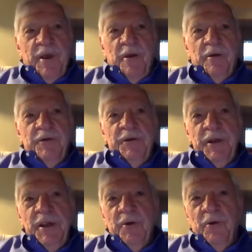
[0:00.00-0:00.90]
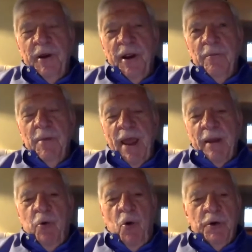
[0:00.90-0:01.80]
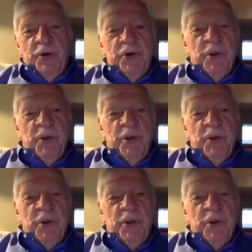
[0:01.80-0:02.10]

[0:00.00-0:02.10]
kerosene on our back porch